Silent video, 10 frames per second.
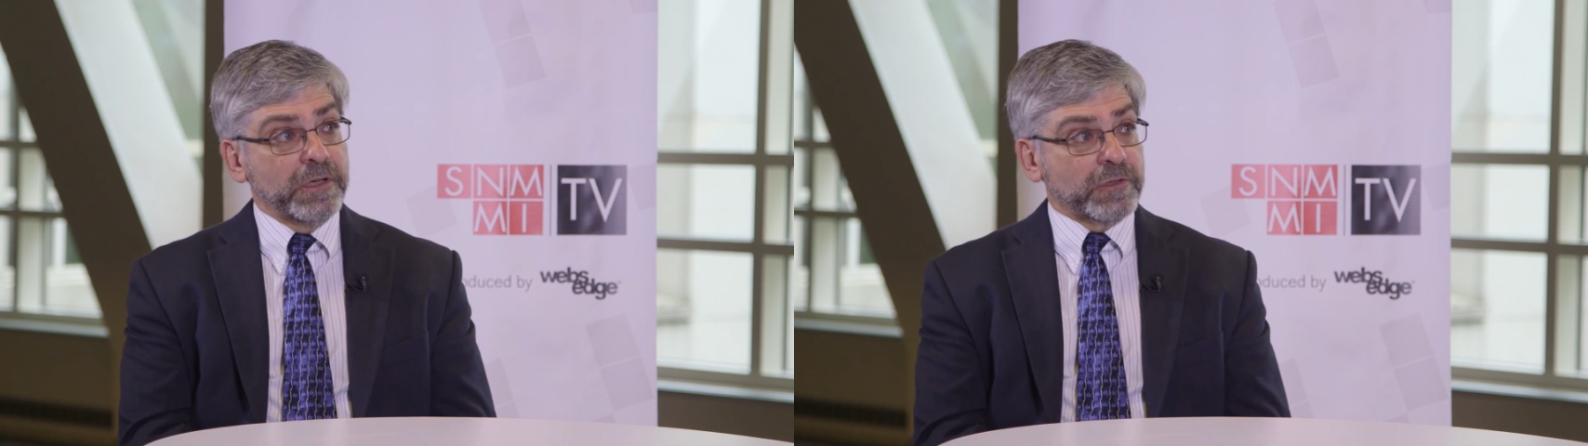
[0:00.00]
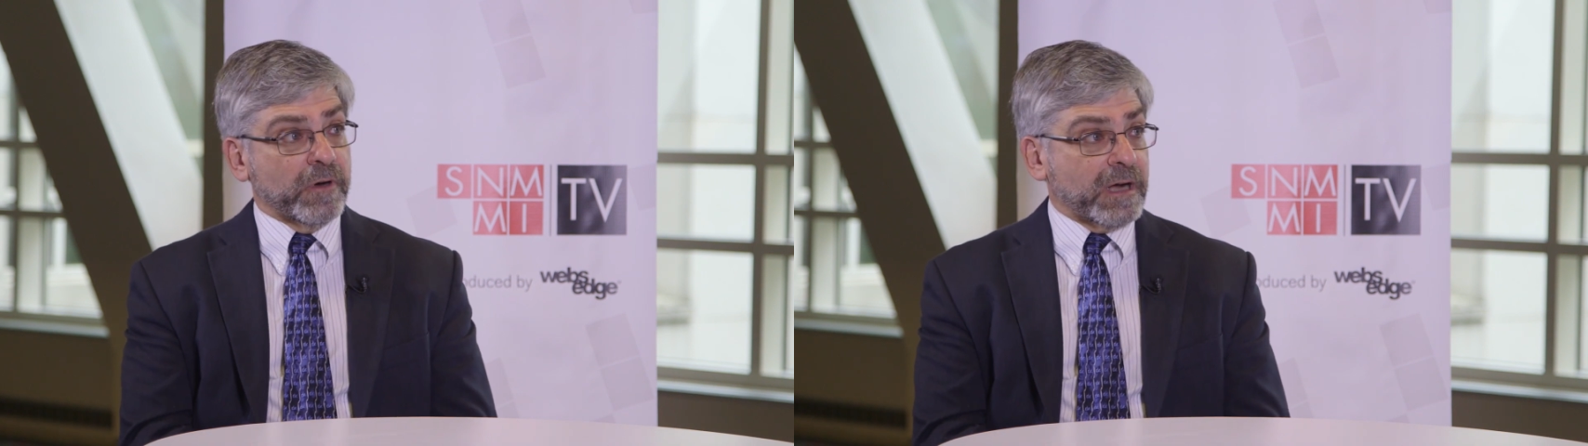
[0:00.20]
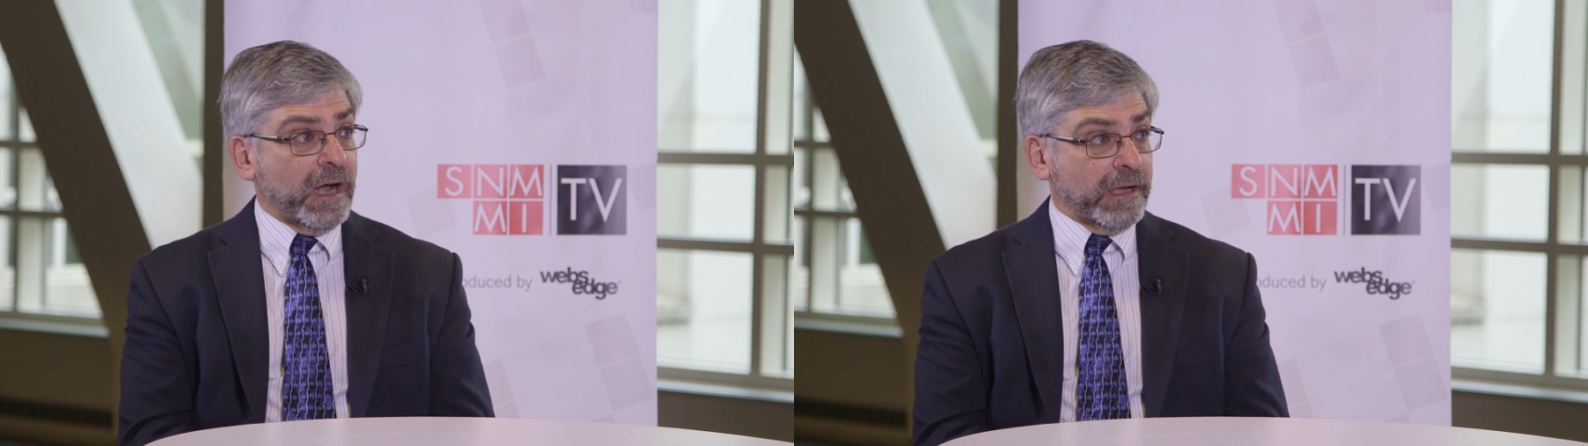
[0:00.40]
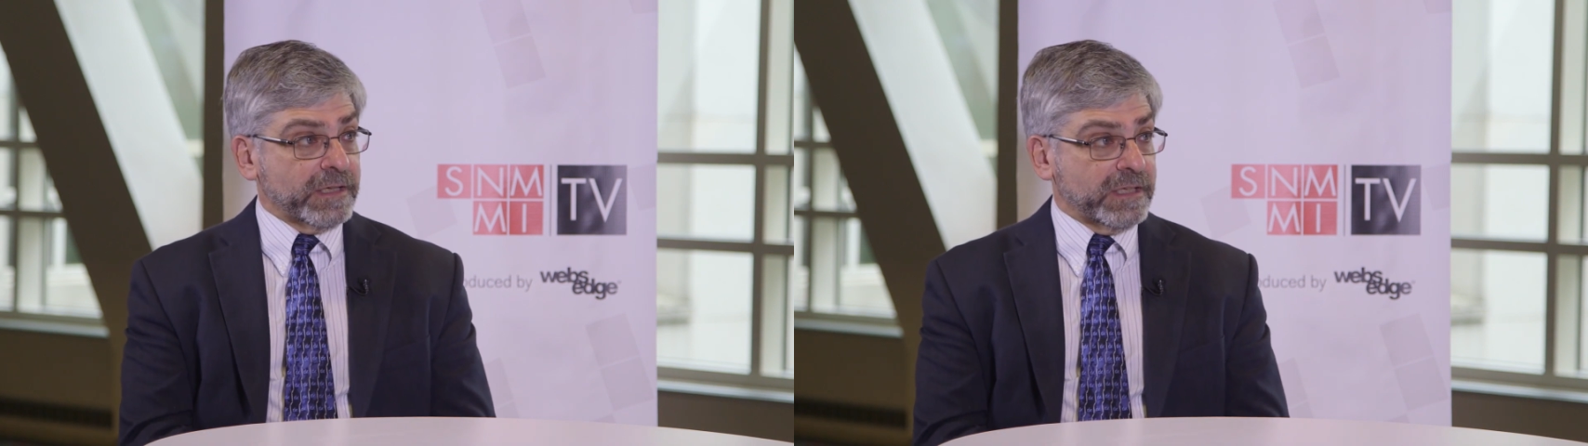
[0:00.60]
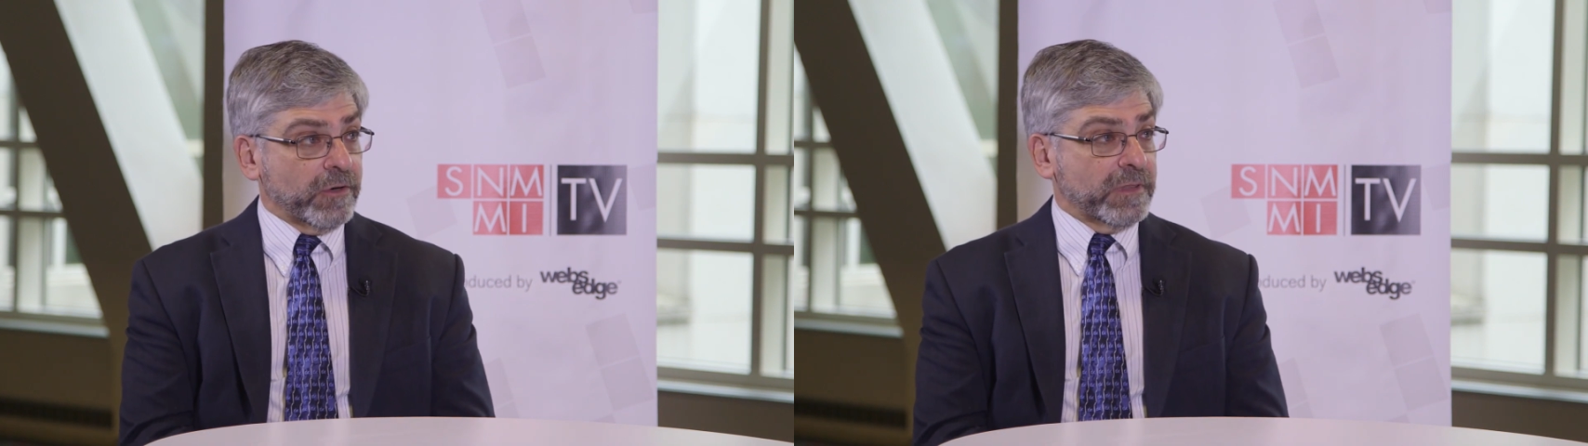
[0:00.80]
to our
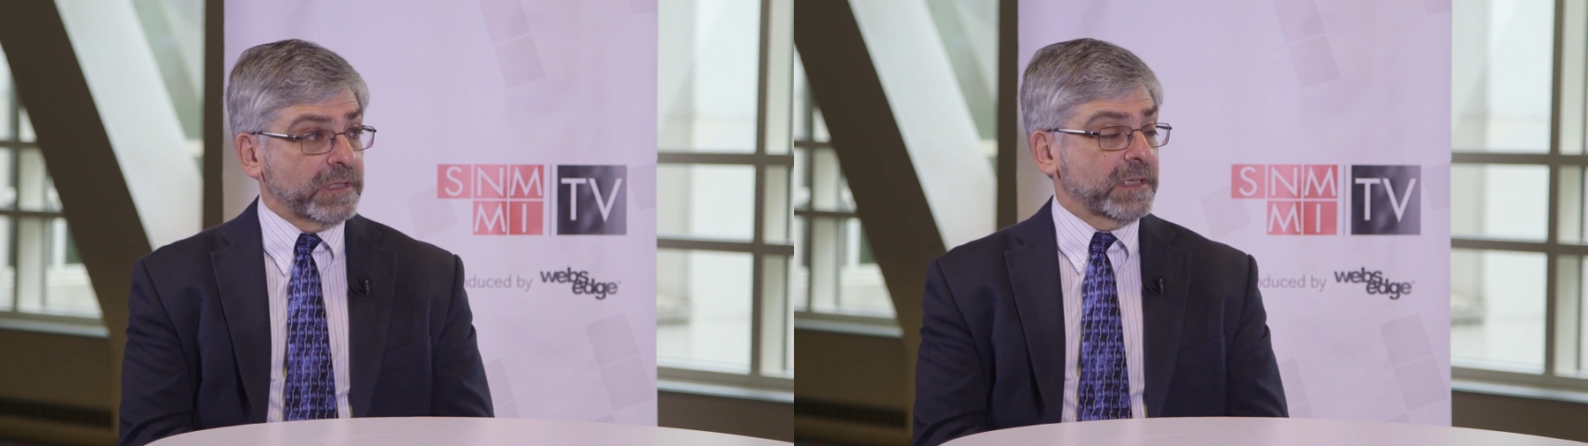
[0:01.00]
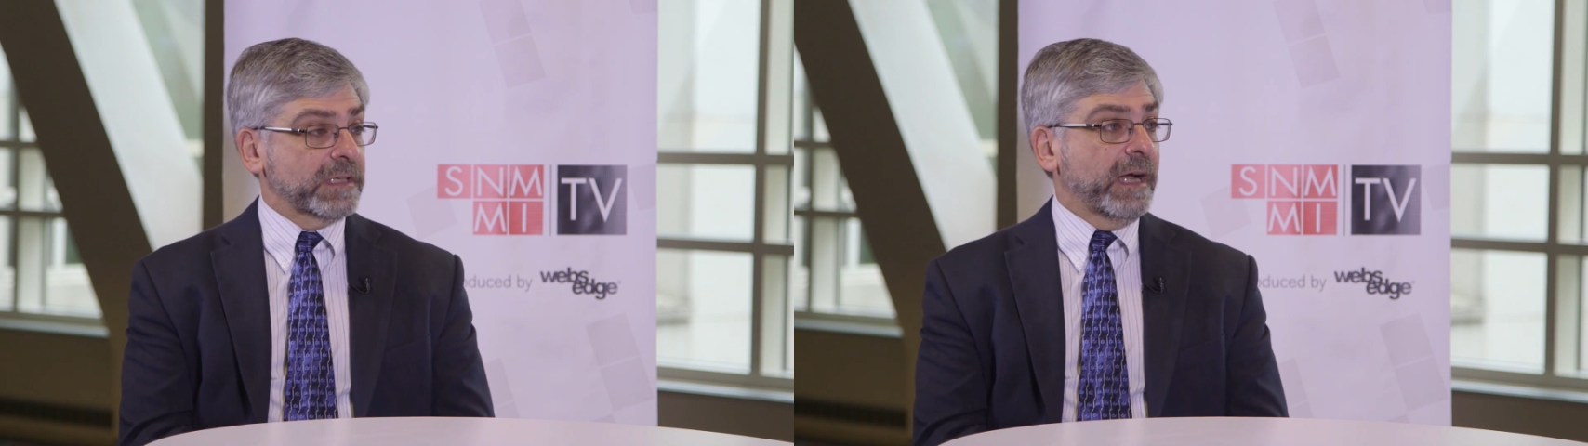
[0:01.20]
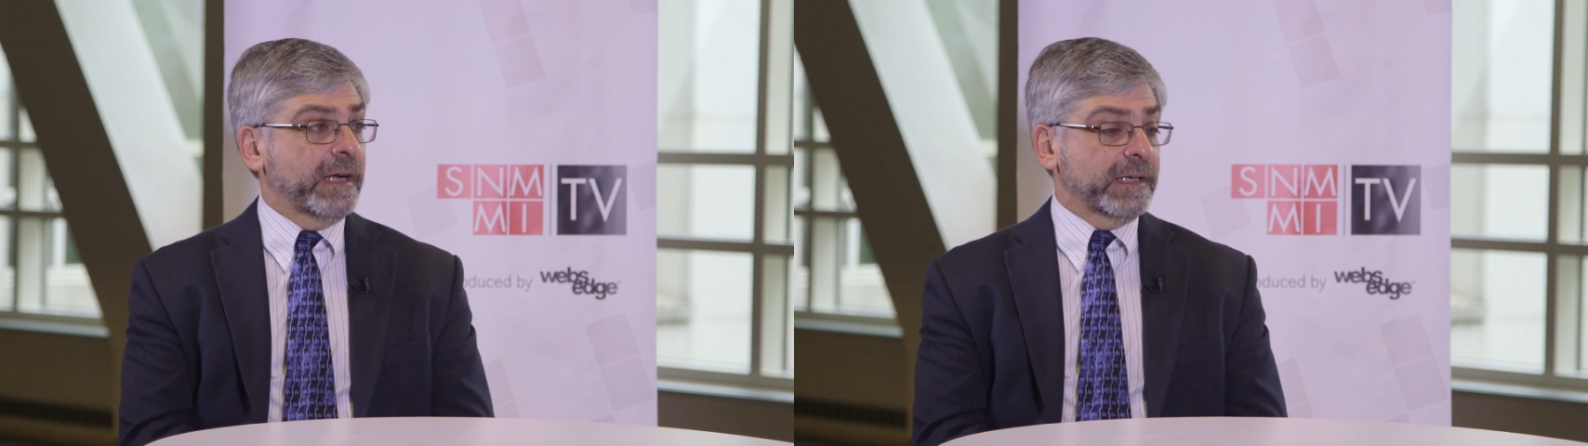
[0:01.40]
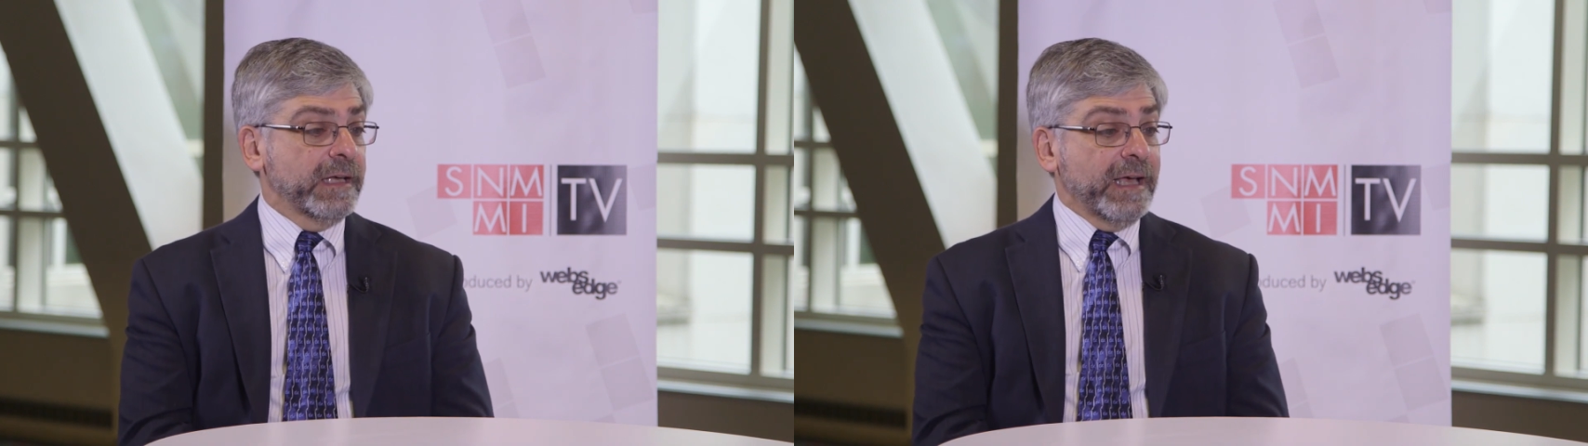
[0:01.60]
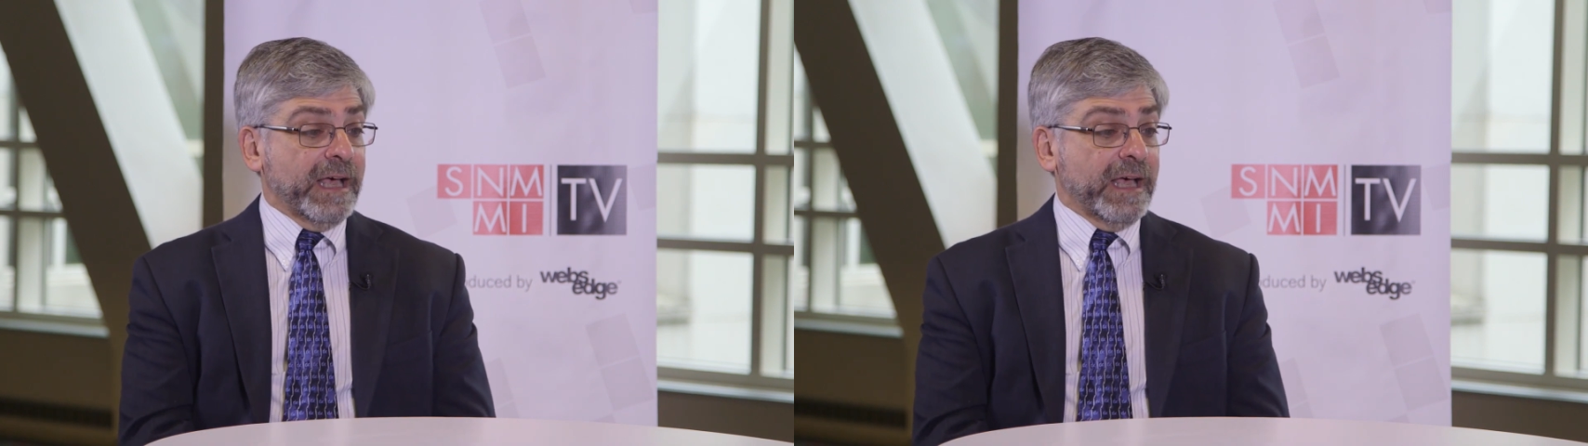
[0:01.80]
colleagues here in the society,